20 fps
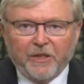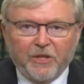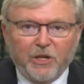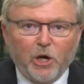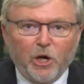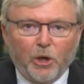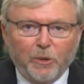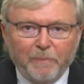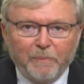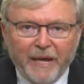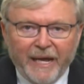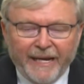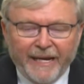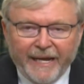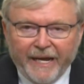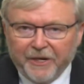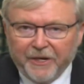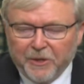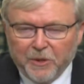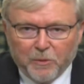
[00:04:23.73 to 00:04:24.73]
the odd man
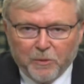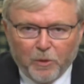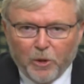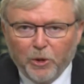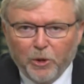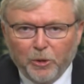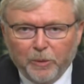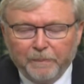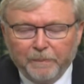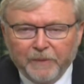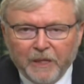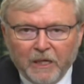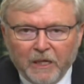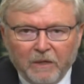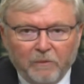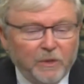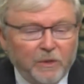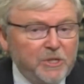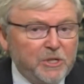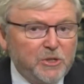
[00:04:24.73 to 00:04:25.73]
out in the room,
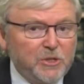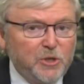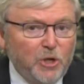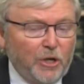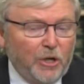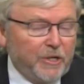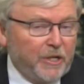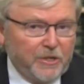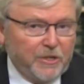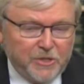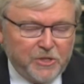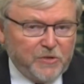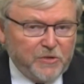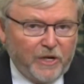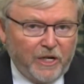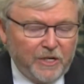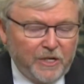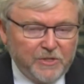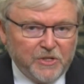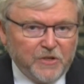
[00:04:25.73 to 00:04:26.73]
which is not in
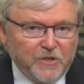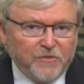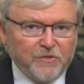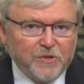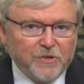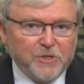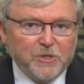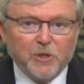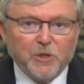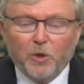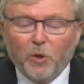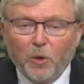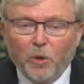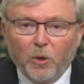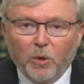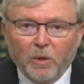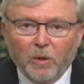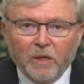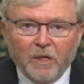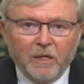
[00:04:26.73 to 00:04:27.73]
Australia's interests at
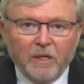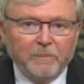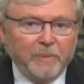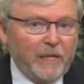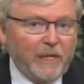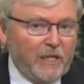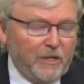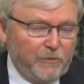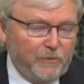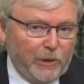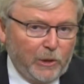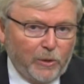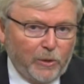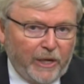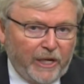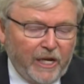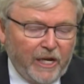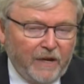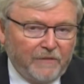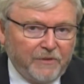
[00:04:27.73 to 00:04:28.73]
all, particularly if we're
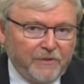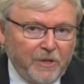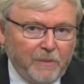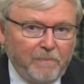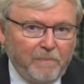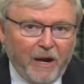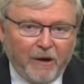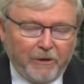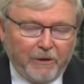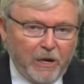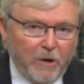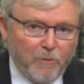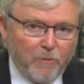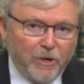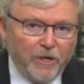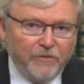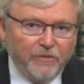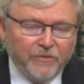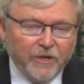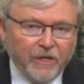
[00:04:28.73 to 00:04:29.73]
looking after the barrier
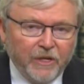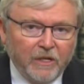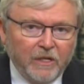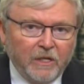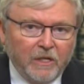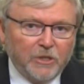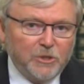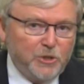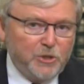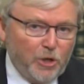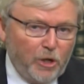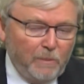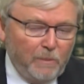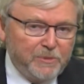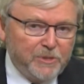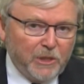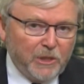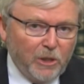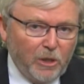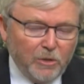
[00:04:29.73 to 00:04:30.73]
reef,
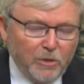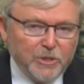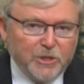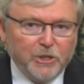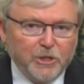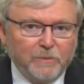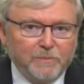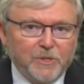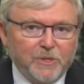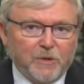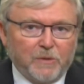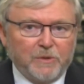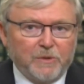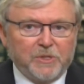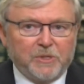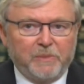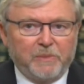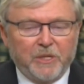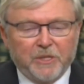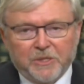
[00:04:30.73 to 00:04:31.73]
jobs and long-term
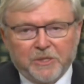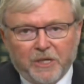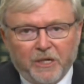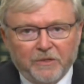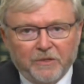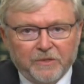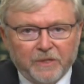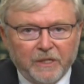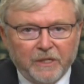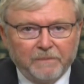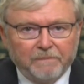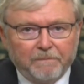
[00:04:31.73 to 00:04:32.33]
tourism in this country.